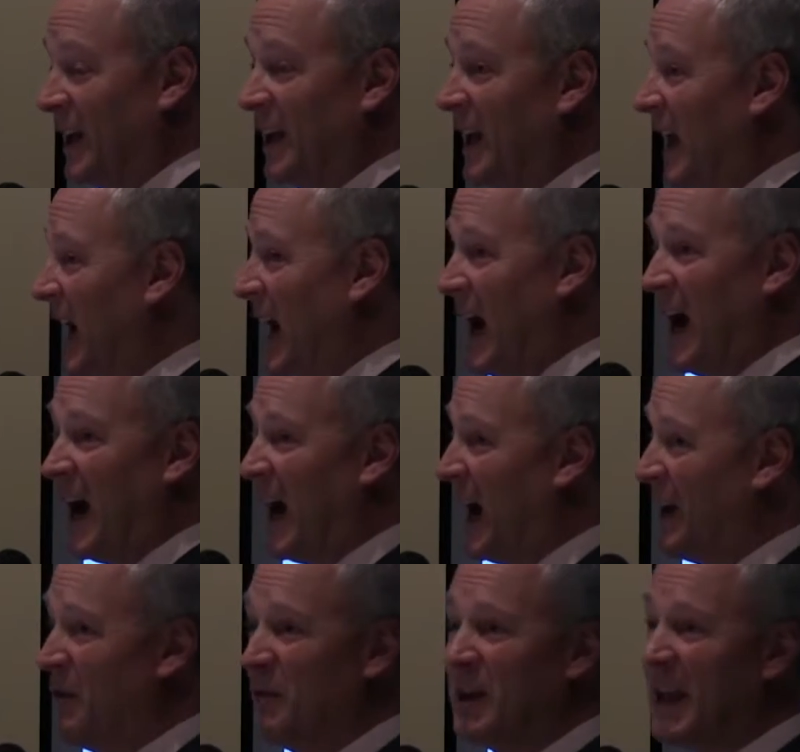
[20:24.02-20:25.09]
Okay?
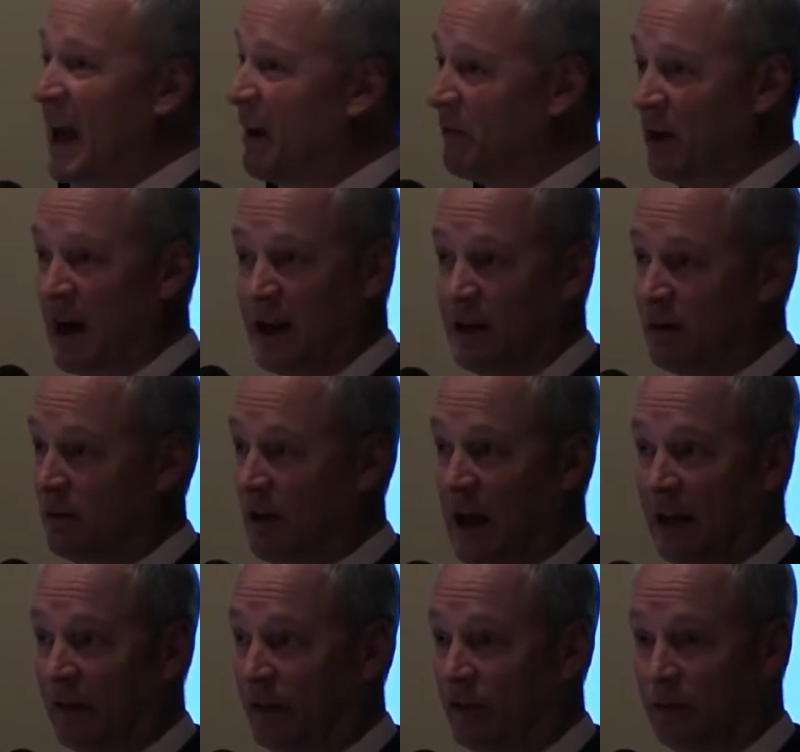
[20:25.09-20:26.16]
I don't get ranking
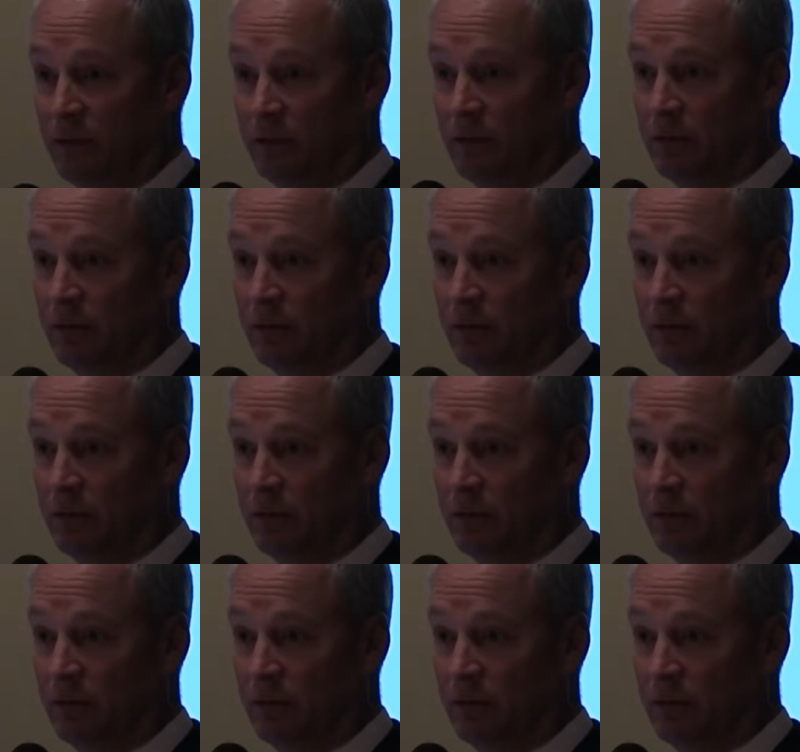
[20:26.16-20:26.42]
class.